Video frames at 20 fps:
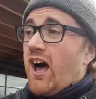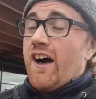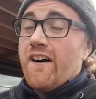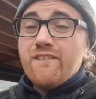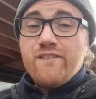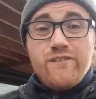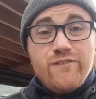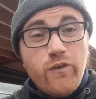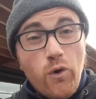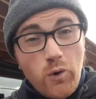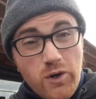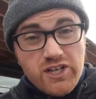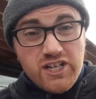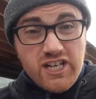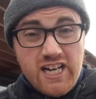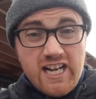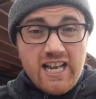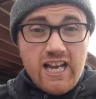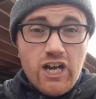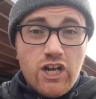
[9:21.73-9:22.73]

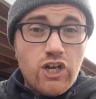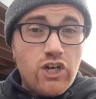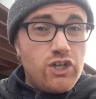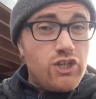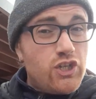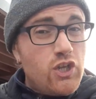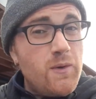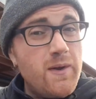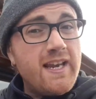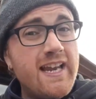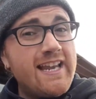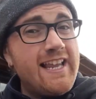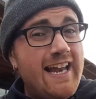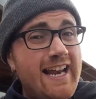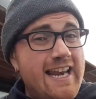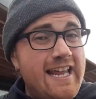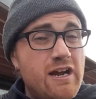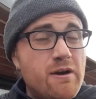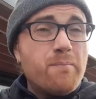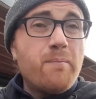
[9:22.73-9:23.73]
Unfortunately, I couldn't do any of that
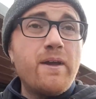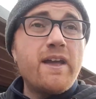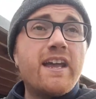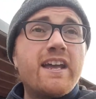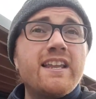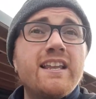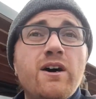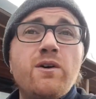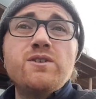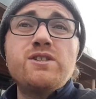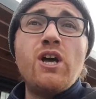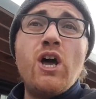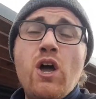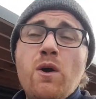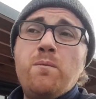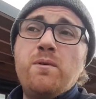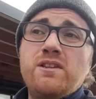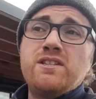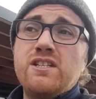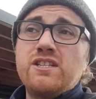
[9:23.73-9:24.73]
litter picking that I was
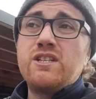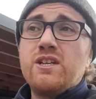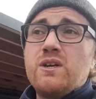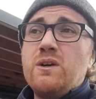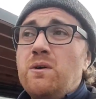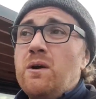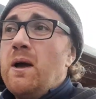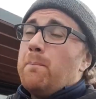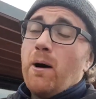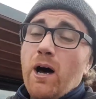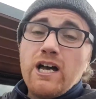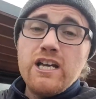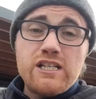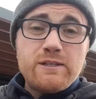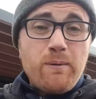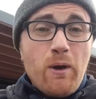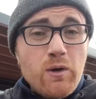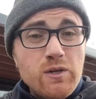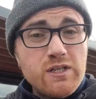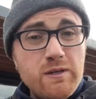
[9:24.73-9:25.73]
hoping to do, but I
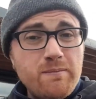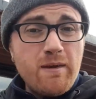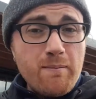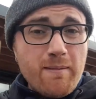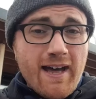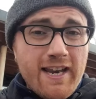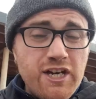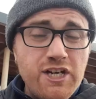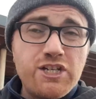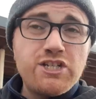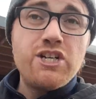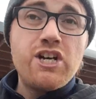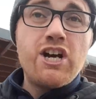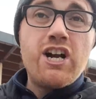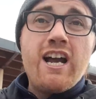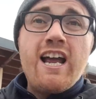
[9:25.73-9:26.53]
spoke to my manager,